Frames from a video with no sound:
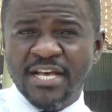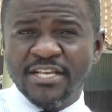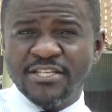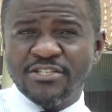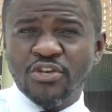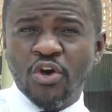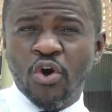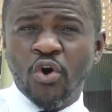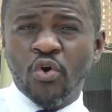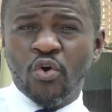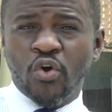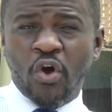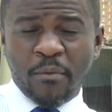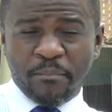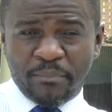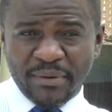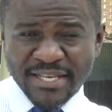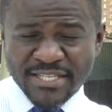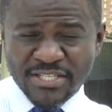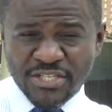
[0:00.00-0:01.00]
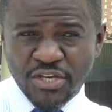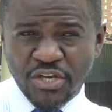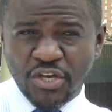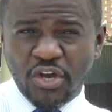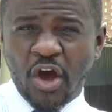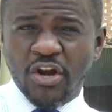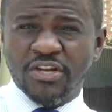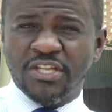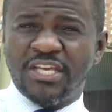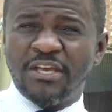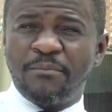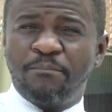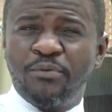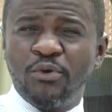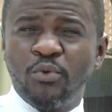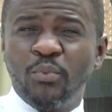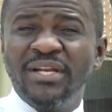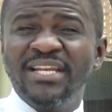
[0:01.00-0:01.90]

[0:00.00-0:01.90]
So God bless you, God keep you.